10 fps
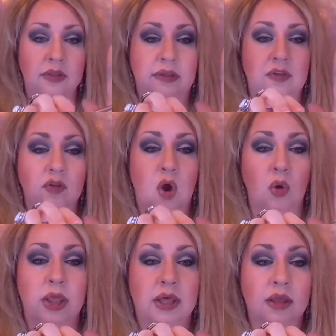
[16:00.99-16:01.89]
This is
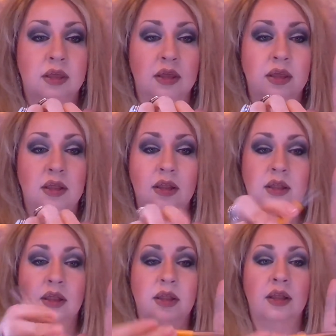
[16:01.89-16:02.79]
Carla.
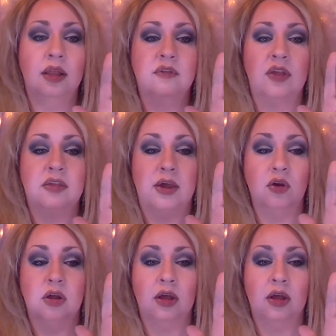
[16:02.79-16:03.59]
See there?